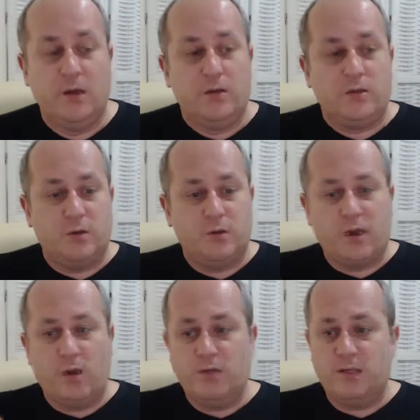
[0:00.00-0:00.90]
So
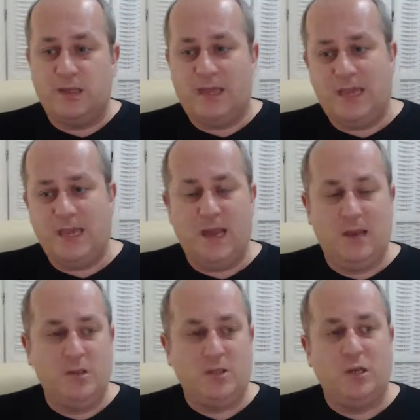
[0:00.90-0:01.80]
those are the key
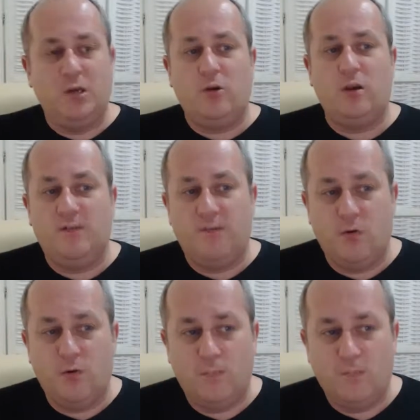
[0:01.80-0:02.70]
elements you're looking
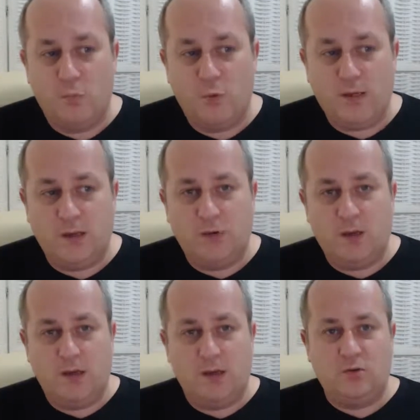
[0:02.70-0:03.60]
for when you're
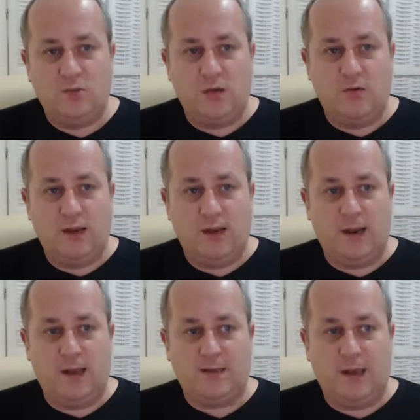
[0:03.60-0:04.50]
looking at generating an
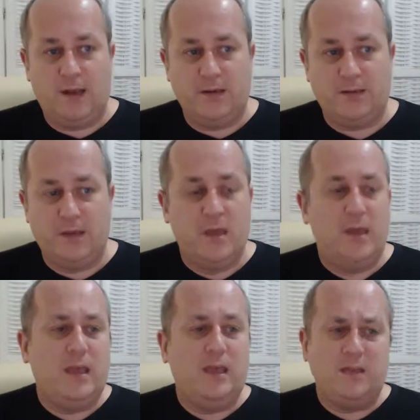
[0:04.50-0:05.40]
asset list,
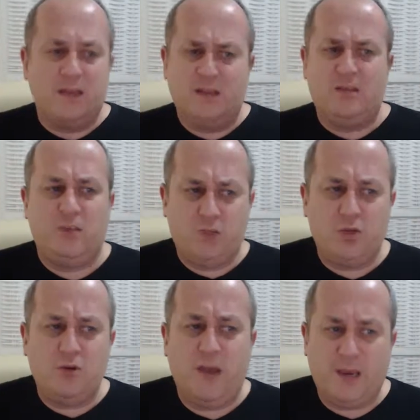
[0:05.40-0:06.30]
is
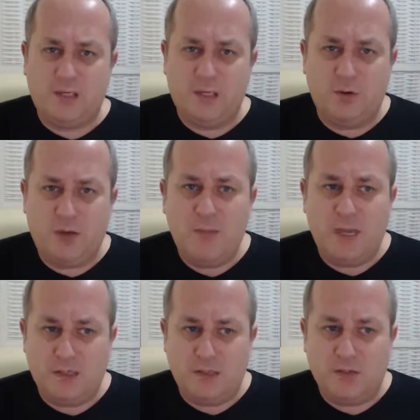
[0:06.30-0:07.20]
do you actually do any
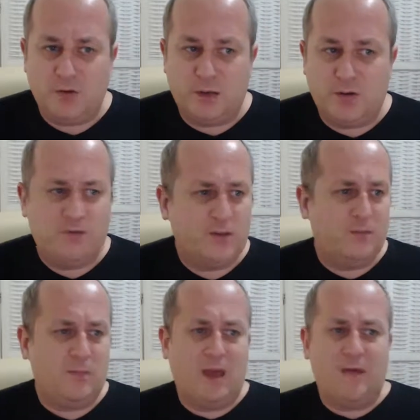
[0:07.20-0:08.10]
maintenance on it? For
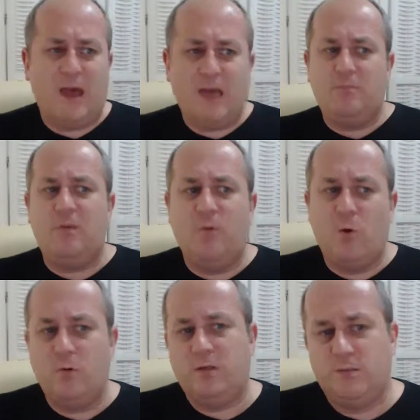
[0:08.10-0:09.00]
example, I've had it
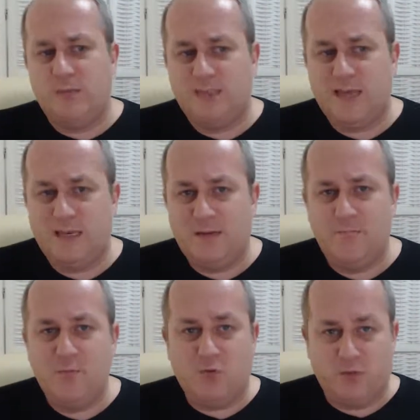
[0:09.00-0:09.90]
before where somebody's added
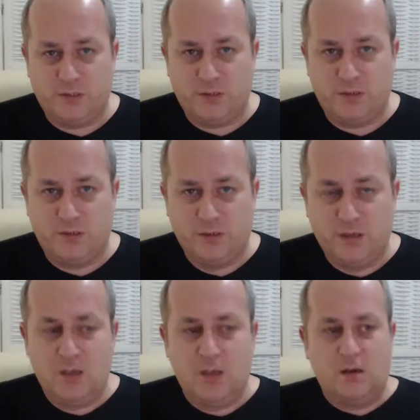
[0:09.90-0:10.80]
mirrors.
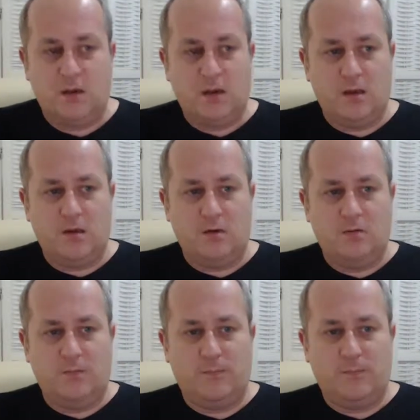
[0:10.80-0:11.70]

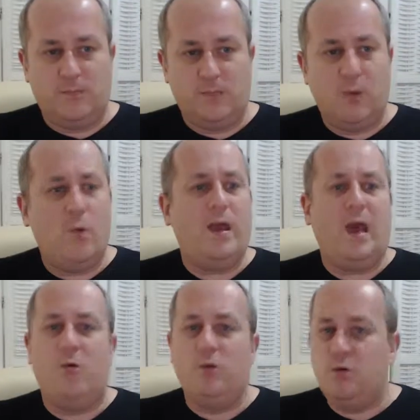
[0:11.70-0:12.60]
Now, the way
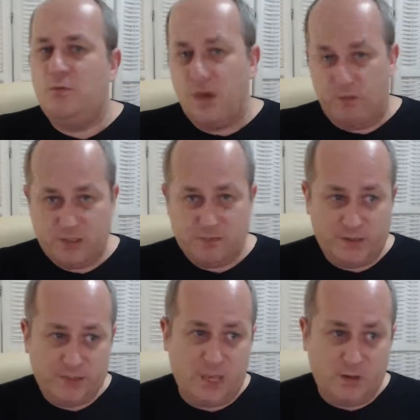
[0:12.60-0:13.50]
I would do mirrors
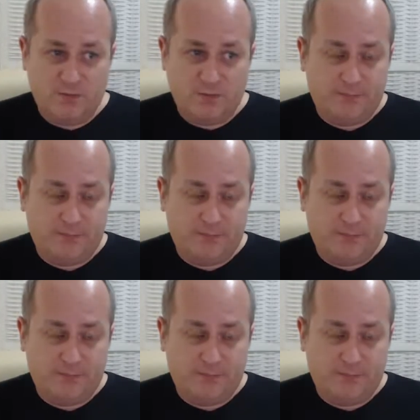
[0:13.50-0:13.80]
myself